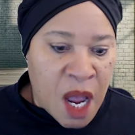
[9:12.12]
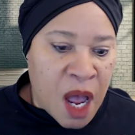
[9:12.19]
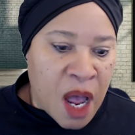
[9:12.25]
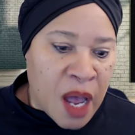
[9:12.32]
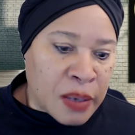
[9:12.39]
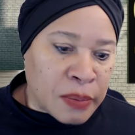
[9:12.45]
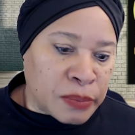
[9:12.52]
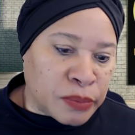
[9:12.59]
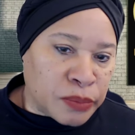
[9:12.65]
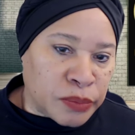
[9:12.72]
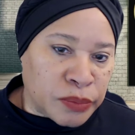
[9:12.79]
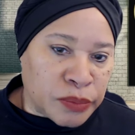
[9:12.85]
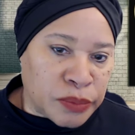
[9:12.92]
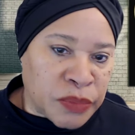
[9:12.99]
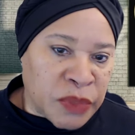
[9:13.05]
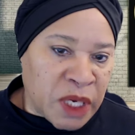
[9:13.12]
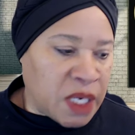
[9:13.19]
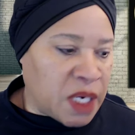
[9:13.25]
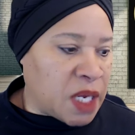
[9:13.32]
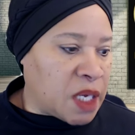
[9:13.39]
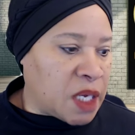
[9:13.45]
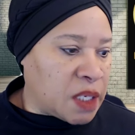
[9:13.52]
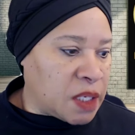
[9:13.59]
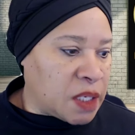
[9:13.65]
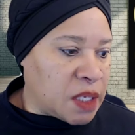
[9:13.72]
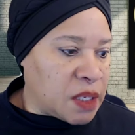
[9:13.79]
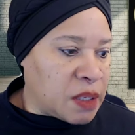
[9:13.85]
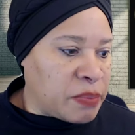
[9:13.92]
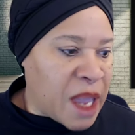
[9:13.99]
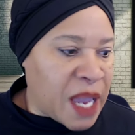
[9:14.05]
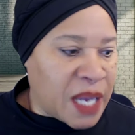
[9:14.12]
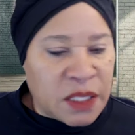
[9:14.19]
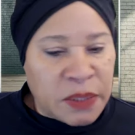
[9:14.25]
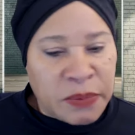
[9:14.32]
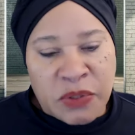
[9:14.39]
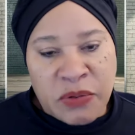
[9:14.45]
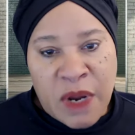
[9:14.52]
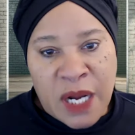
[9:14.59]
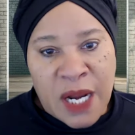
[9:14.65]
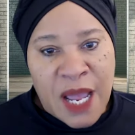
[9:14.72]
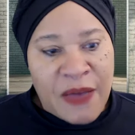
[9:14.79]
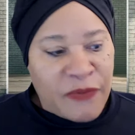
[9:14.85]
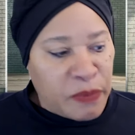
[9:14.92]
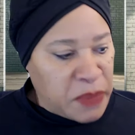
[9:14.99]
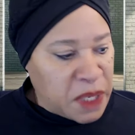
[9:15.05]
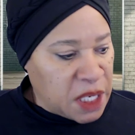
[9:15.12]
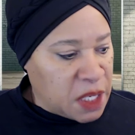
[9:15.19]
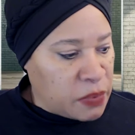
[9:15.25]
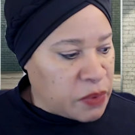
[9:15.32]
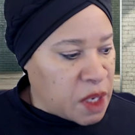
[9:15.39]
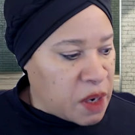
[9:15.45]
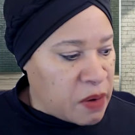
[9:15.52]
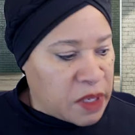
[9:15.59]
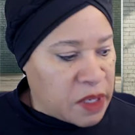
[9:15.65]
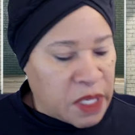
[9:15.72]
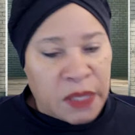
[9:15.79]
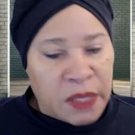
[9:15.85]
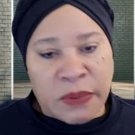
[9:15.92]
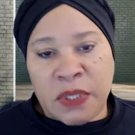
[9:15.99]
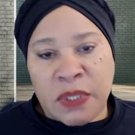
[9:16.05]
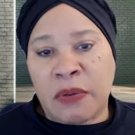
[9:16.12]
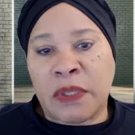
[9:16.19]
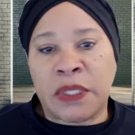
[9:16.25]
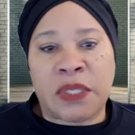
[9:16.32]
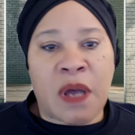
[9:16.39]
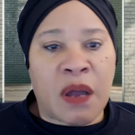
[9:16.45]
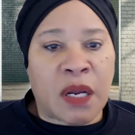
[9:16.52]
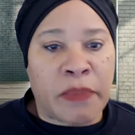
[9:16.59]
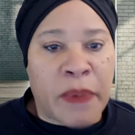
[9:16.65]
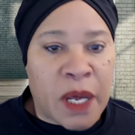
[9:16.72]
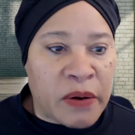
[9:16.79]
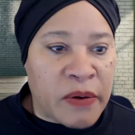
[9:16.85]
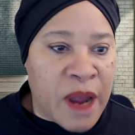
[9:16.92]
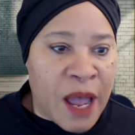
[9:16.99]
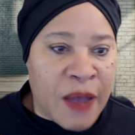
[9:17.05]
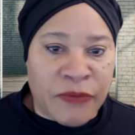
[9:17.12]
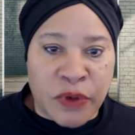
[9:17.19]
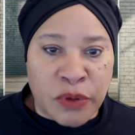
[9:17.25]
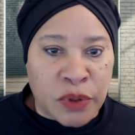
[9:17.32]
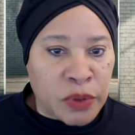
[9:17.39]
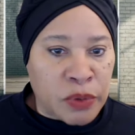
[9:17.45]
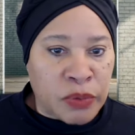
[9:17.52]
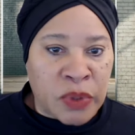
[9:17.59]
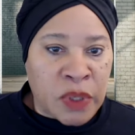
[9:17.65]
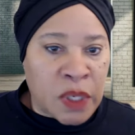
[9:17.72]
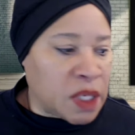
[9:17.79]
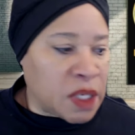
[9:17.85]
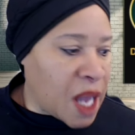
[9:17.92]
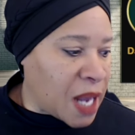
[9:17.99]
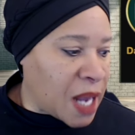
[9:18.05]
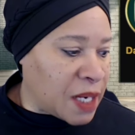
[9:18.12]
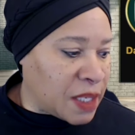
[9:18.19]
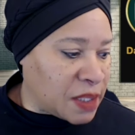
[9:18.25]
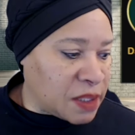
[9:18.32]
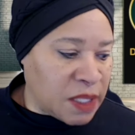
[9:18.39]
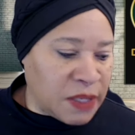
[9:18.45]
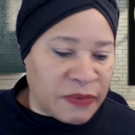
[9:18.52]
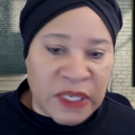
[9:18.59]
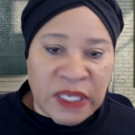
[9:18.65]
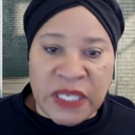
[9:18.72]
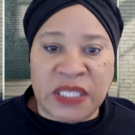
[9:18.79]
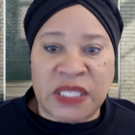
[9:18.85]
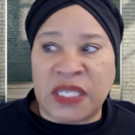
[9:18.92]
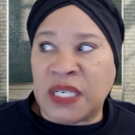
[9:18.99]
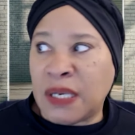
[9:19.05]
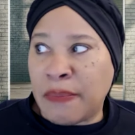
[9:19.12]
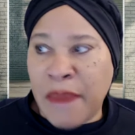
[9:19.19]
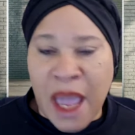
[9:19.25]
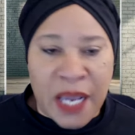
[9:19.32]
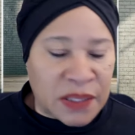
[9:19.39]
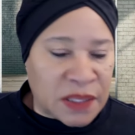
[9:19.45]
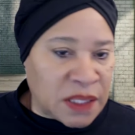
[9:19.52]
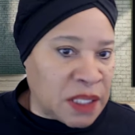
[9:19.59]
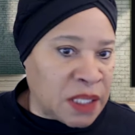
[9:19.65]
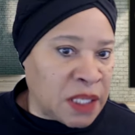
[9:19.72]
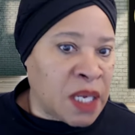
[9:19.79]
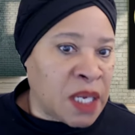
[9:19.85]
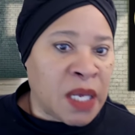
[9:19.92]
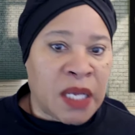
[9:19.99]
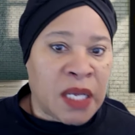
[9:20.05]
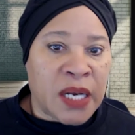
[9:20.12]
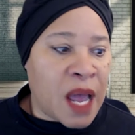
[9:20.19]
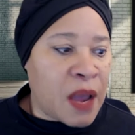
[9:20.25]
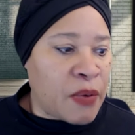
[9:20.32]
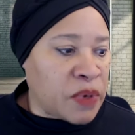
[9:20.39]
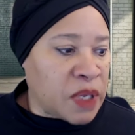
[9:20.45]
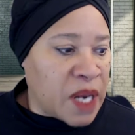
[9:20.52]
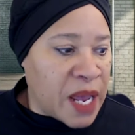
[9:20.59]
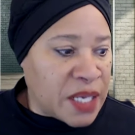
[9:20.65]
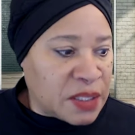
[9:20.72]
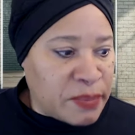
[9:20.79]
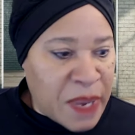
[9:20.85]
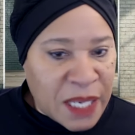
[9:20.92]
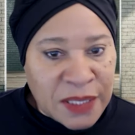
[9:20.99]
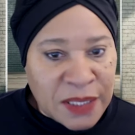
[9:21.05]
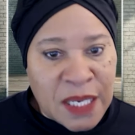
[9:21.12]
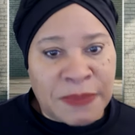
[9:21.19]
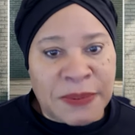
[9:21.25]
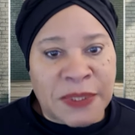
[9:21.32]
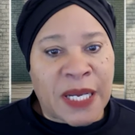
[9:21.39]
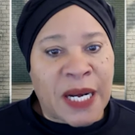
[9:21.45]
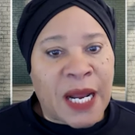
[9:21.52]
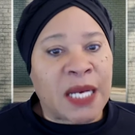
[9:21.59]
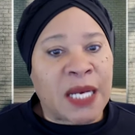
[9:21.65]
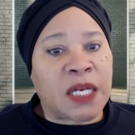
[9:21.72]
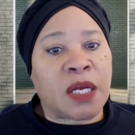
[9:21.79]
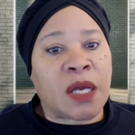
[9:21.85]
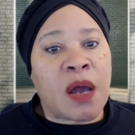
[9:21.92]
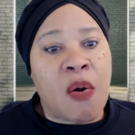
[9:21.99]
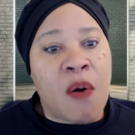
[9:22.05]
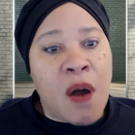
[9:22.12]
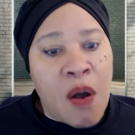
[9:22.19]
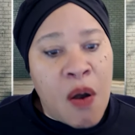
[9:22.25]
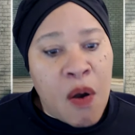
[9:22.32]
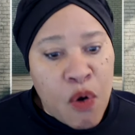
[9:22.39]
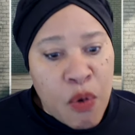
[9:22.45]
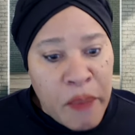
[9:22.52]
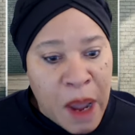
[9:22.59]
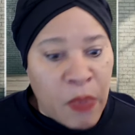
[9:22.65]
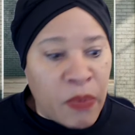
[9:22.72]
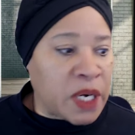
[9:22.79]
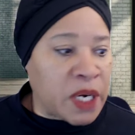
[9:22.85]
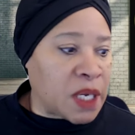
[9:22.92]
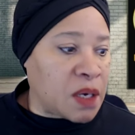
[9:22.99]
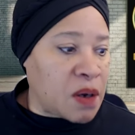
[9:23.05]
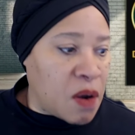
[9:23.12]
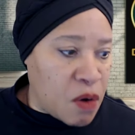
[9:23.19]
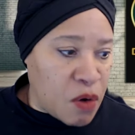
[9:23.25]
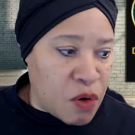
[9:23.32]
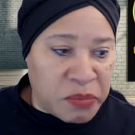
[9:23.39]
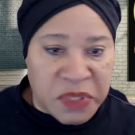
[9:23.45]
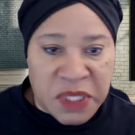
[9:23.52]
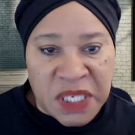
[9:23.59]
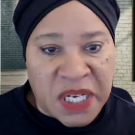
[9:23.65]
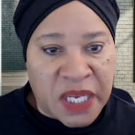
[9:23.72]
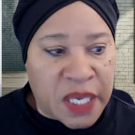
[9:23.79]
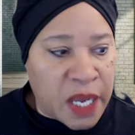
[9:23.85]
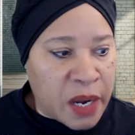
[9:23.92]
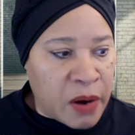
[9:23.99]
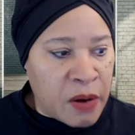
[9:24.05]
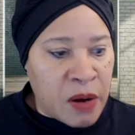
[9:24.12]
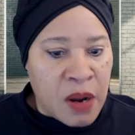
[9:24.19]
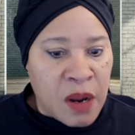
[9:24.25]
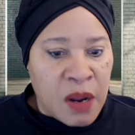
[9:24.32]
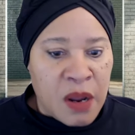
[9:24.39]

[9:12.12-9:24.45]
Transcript: Um, Nina Maxie was trying to have a meeting with her. and Nina was only talking about her afternoon, not even listening to Maxie, not realizing Maxie kept saying, I need to go home. I want to get home. She didn't care.